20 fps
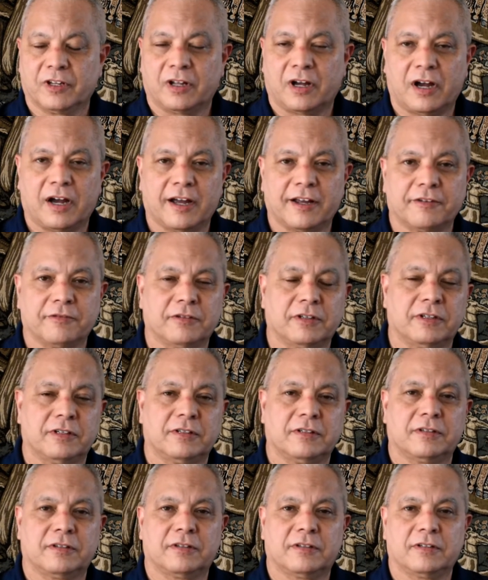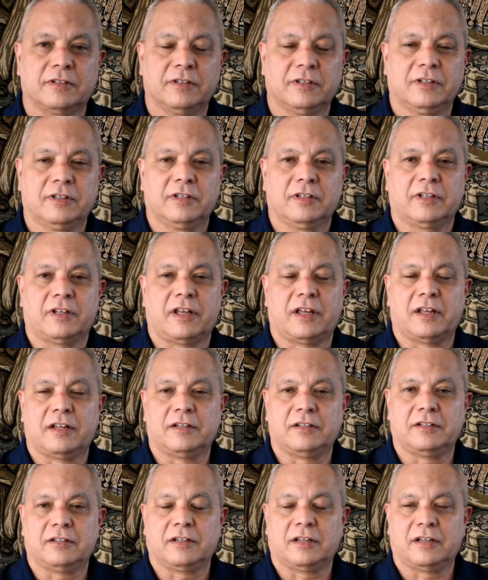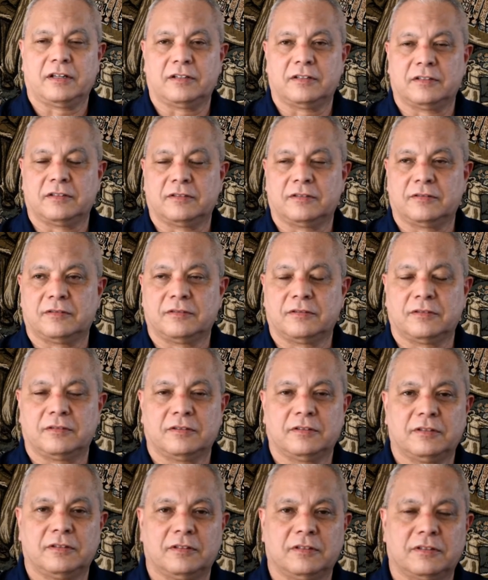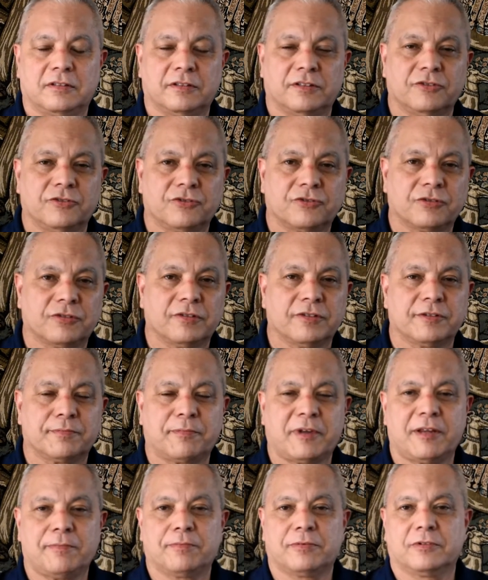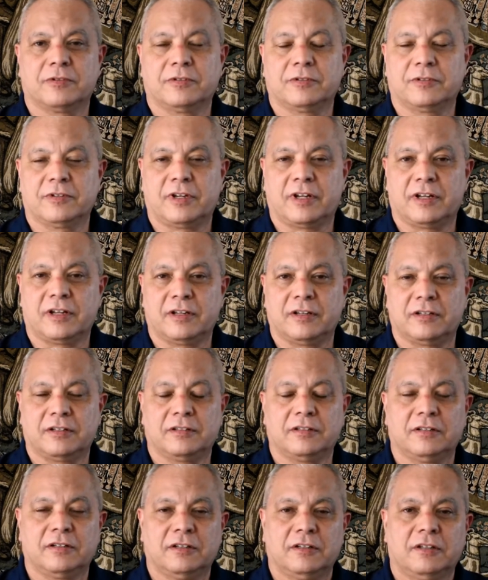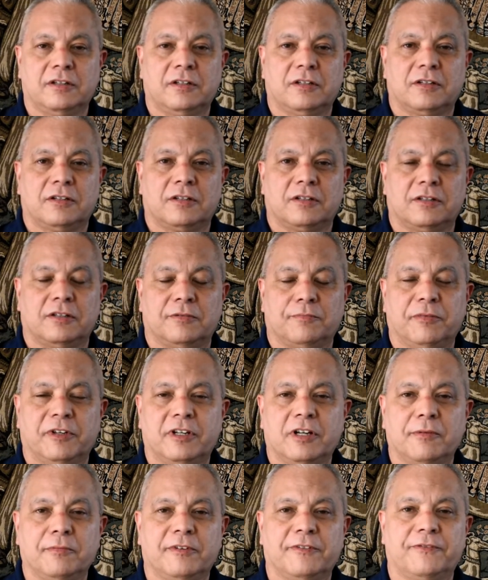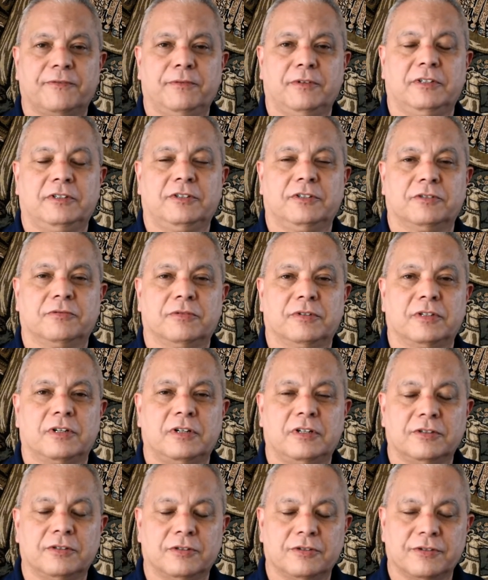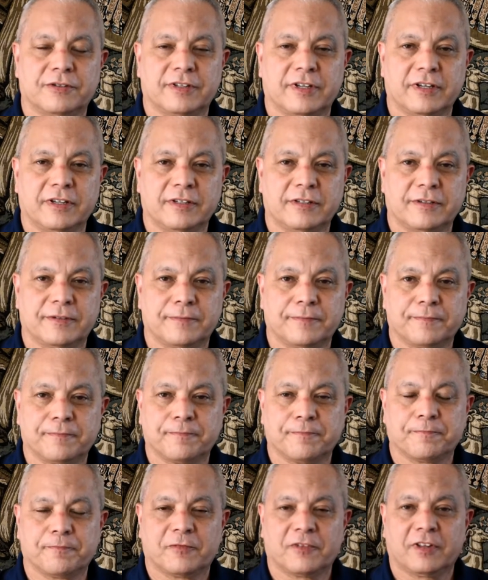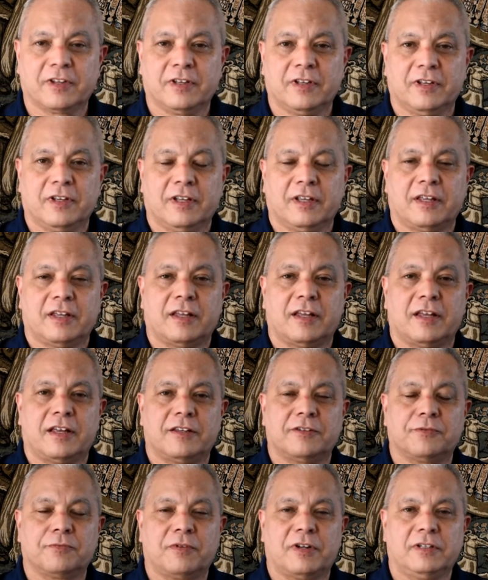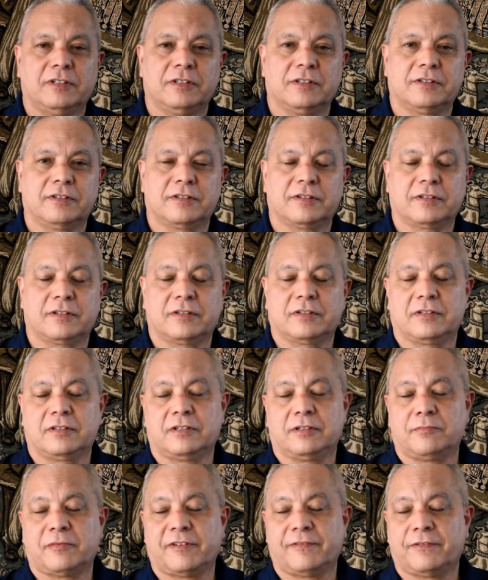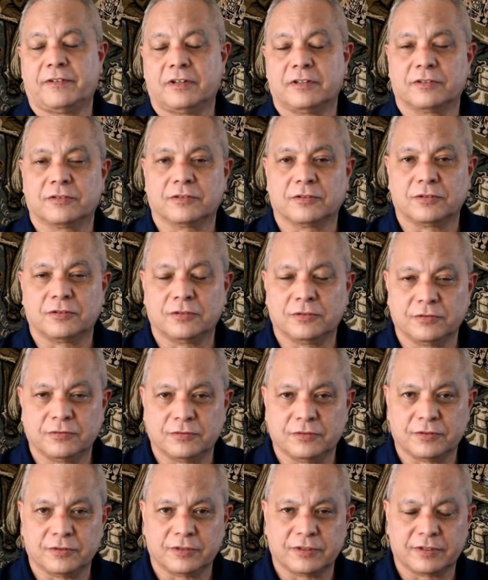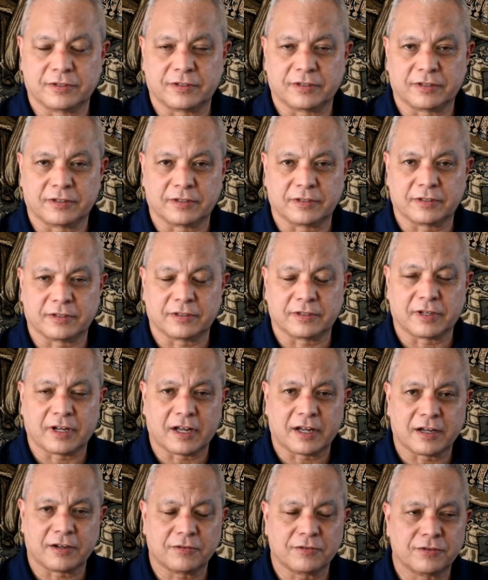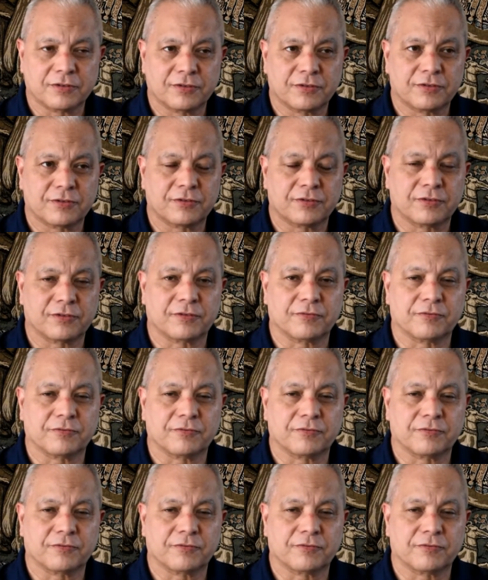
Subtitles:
IRAs and insurance papers, and becoming familiar with all those things, as well as my father owns a house